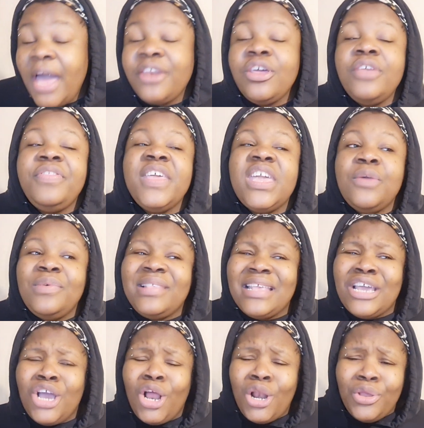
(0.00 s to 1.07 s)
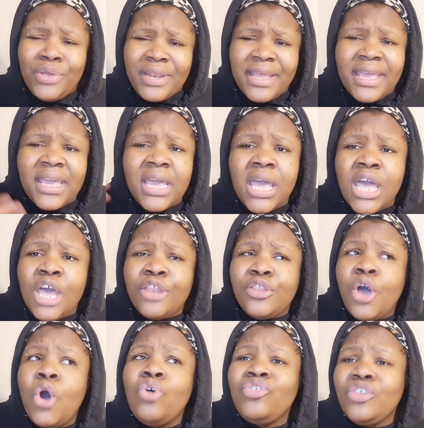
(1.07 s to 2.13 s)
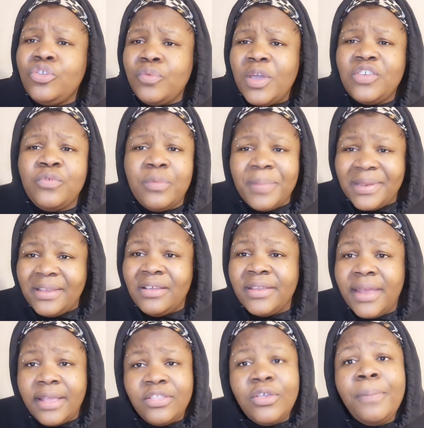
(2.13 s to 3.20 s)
I don't think he was including the whole situation with Matilda.